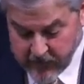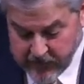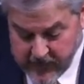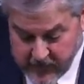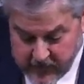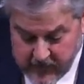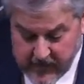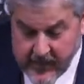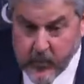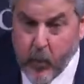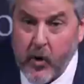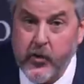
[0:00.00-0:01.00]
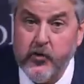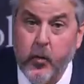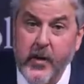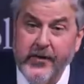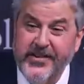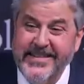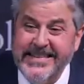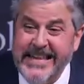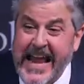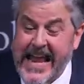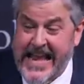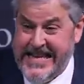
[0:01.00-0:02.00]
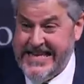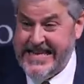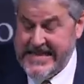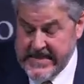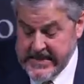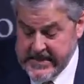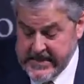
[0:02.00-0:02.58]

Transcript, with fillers: on Jesus and his words will stand.